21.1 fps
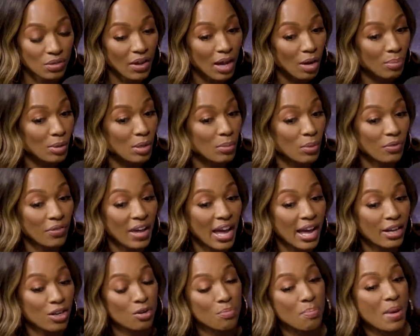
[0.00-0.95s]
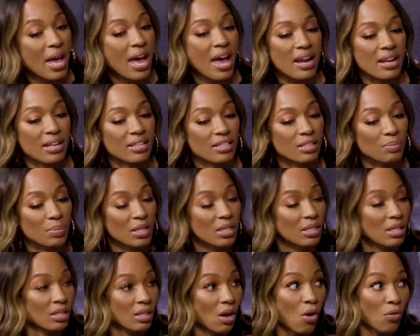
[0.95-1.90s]
of how people have had her back has
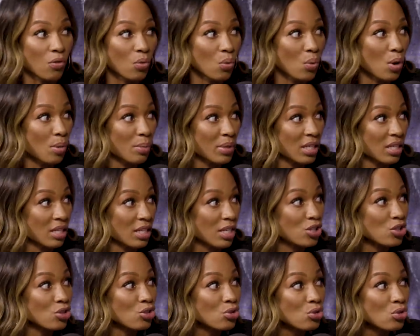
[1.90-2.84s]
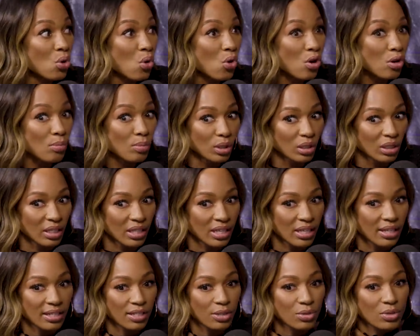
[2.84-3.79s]
been overwhelming because normally
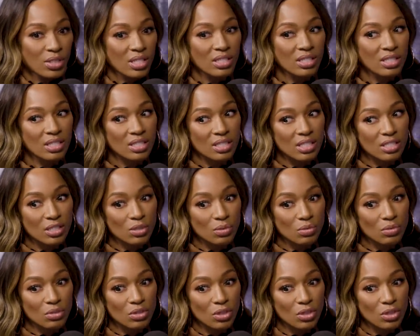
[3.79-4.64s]
you it just gets